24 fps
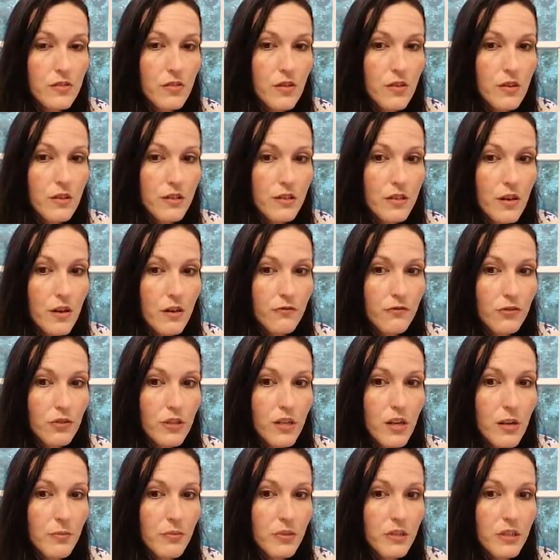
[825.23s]
on and off for a
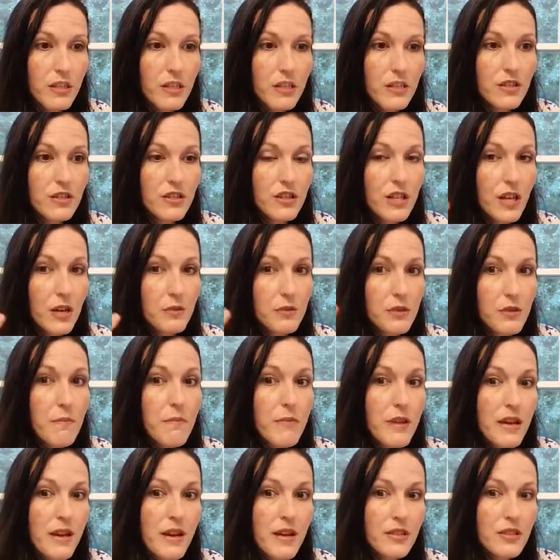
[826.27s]
couple of years. I was a
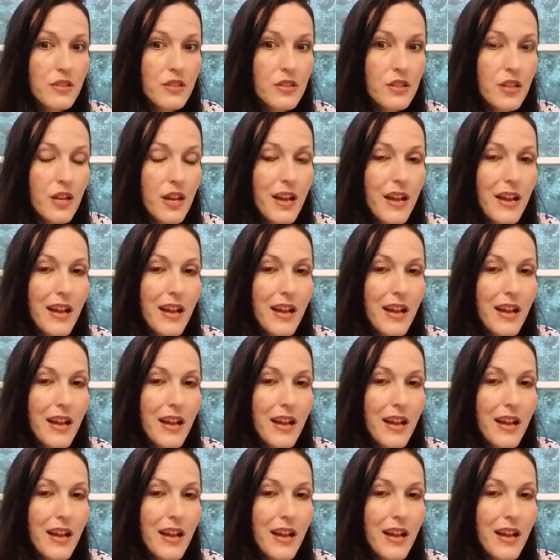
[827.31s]
mess.